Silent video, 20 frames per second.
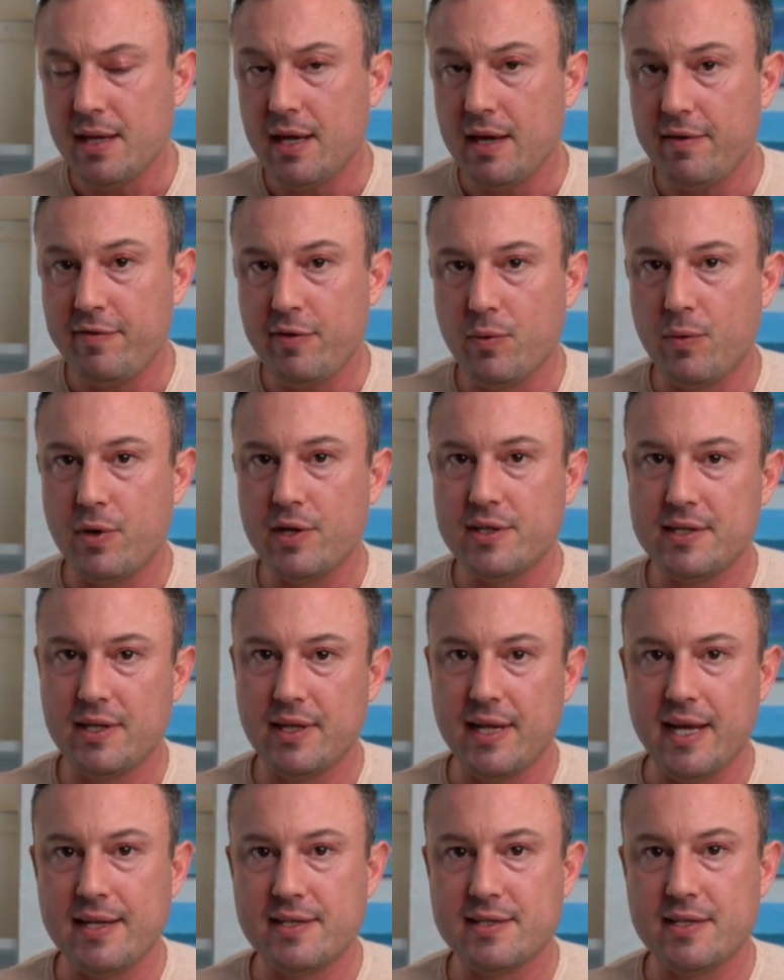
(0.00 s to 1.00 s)
if you want a
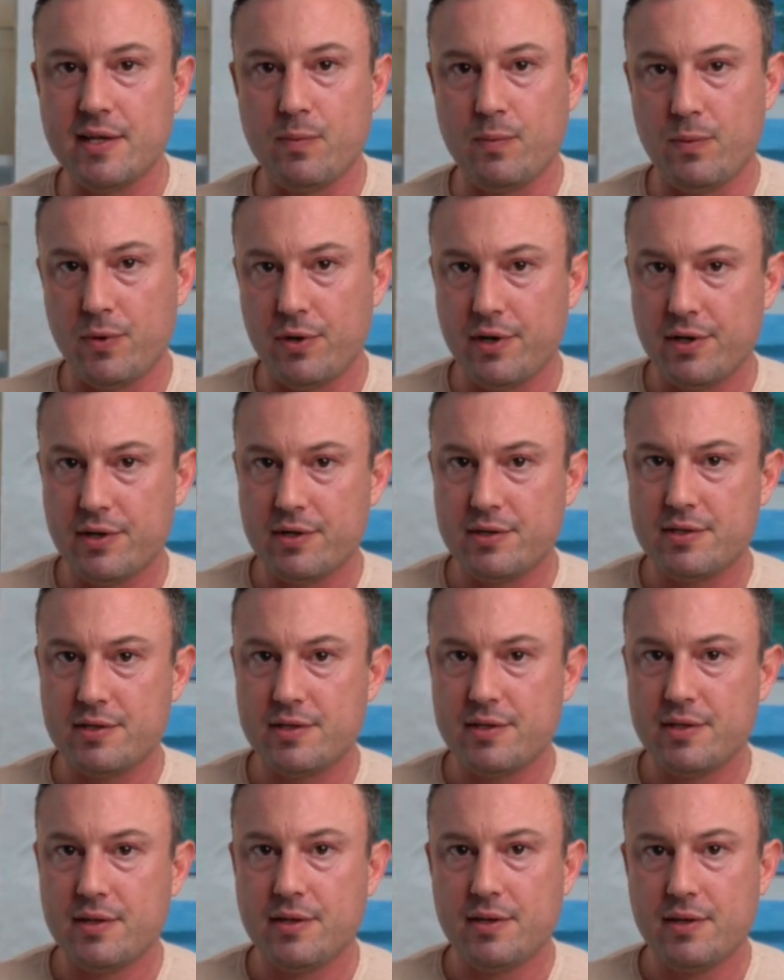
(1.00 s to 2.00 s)
lens that
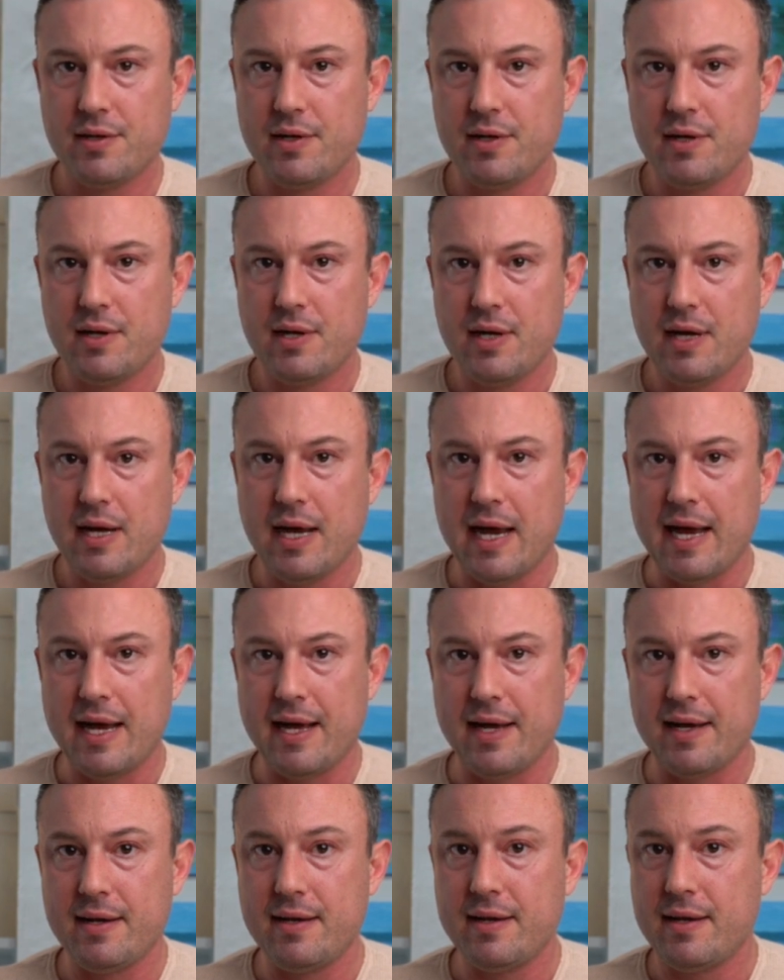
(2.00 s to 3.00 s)
works
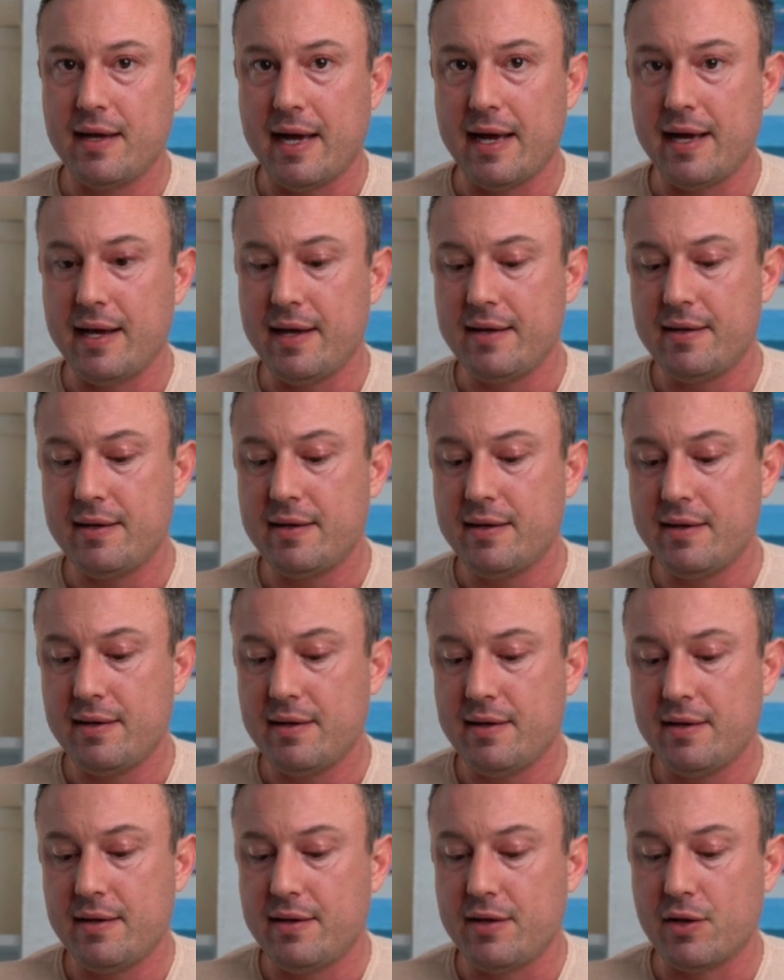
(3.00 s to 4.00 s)
and
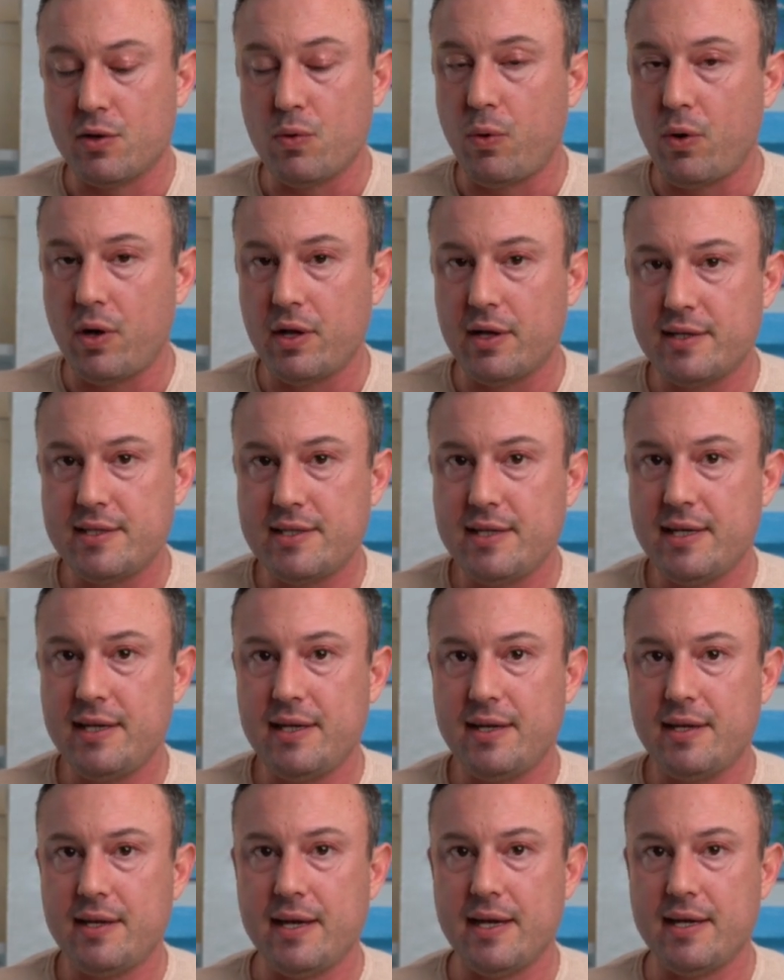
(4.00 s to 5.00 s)
the
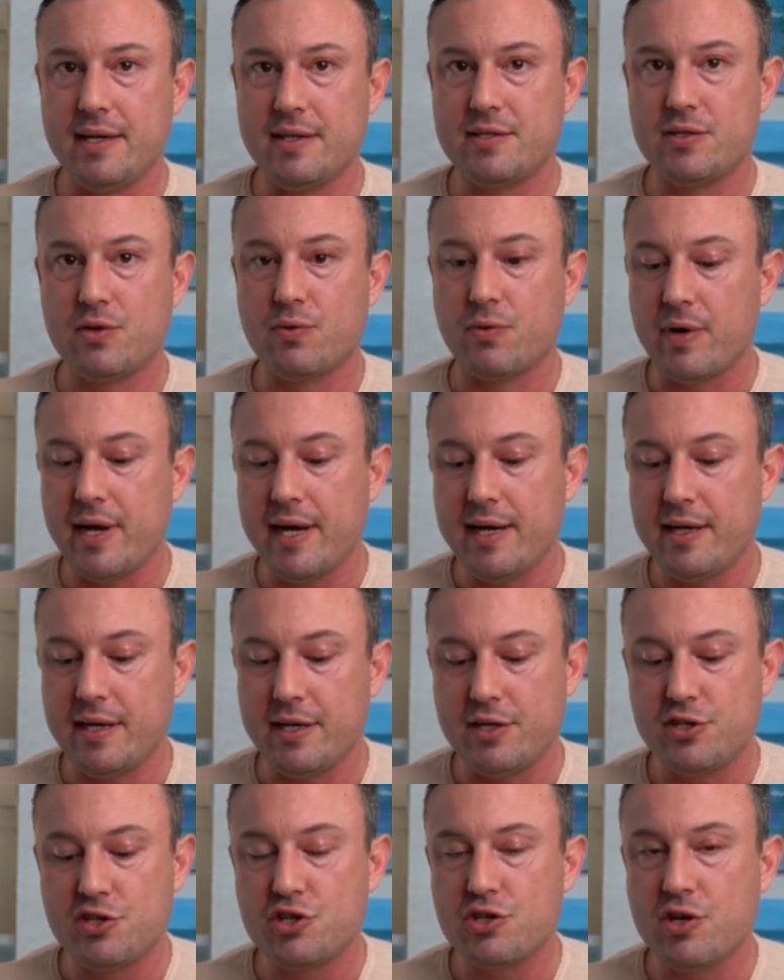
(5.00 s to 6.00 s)
quality is great,
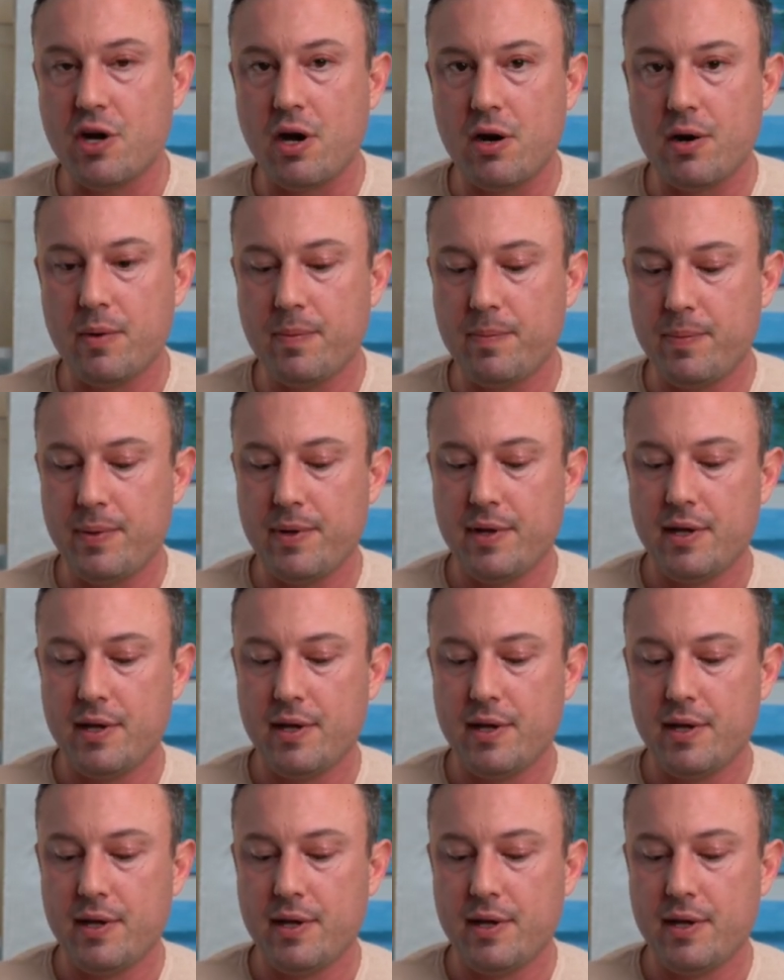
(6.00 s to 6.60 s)
it's sharp,